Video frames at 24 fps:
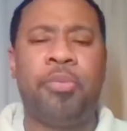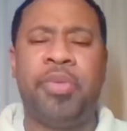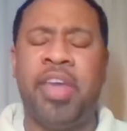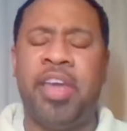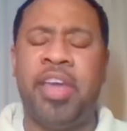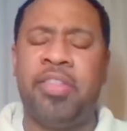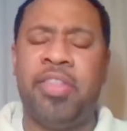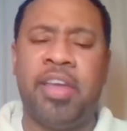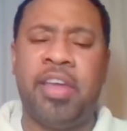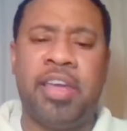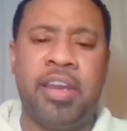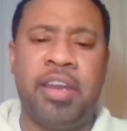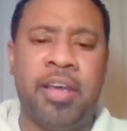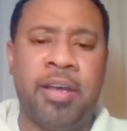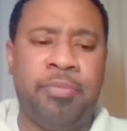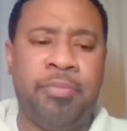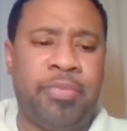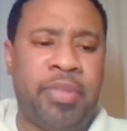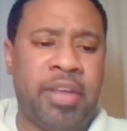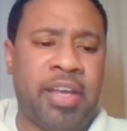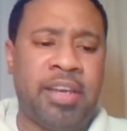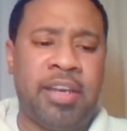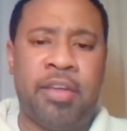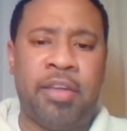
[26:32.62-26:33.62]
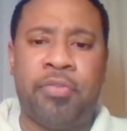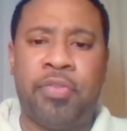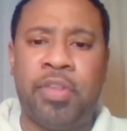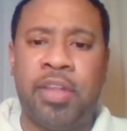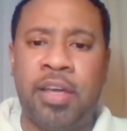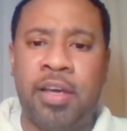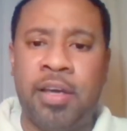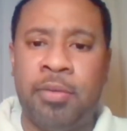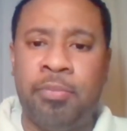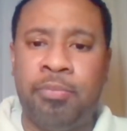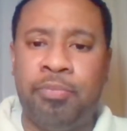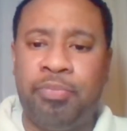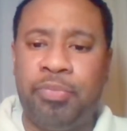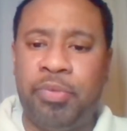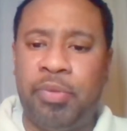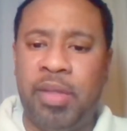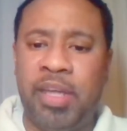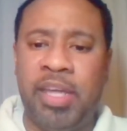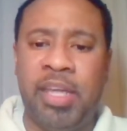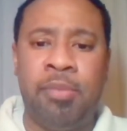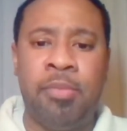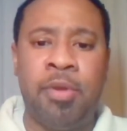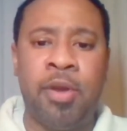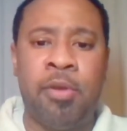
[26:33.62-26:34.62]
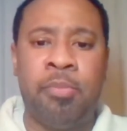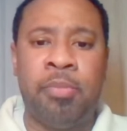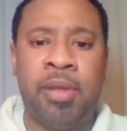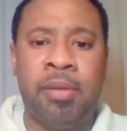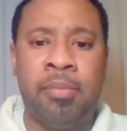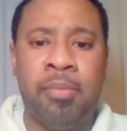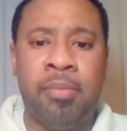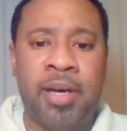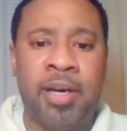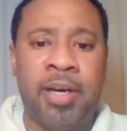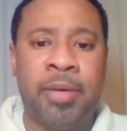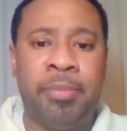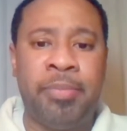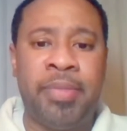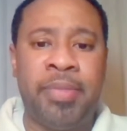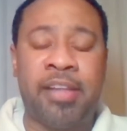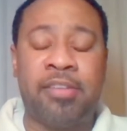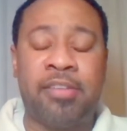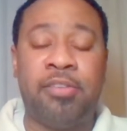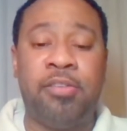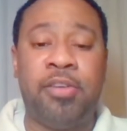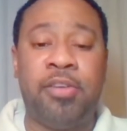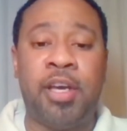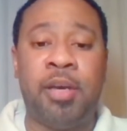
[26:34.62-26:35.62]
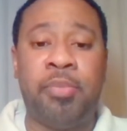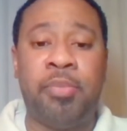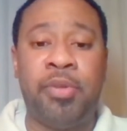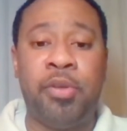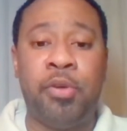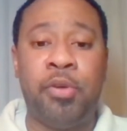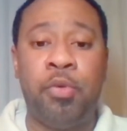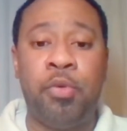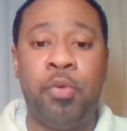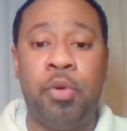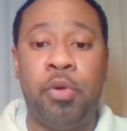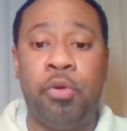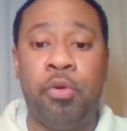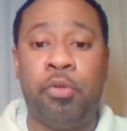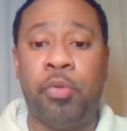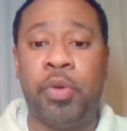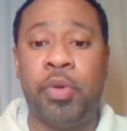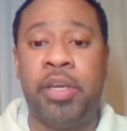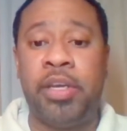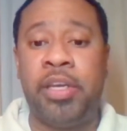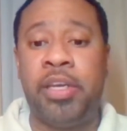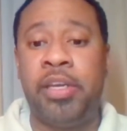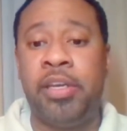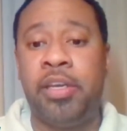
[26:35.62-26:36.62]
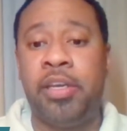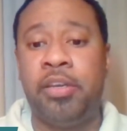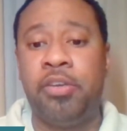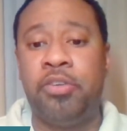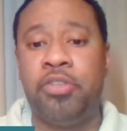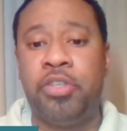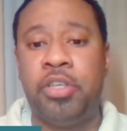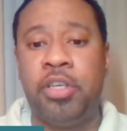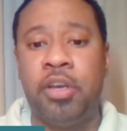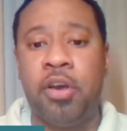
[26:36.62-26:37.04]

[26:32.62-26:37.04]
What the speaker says: Yeah, they can definitely email me. That's Greene, Greene